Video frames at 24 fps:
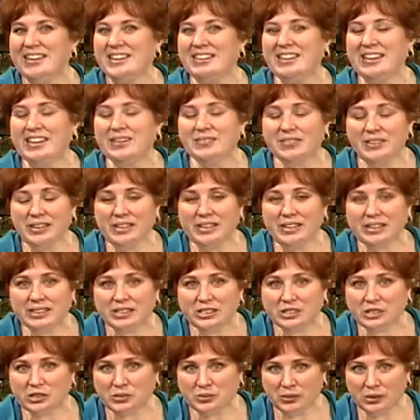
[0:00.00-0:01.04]
They have
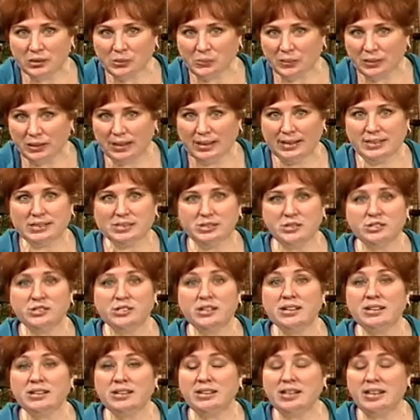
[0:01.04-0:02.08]
English throat plates are
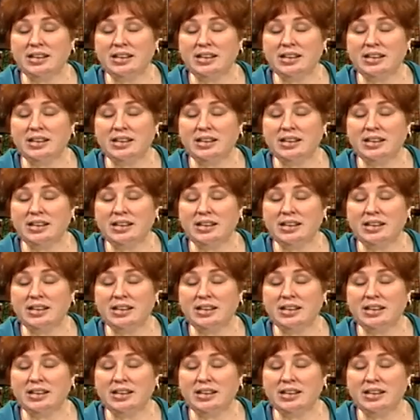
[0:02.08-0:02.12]
done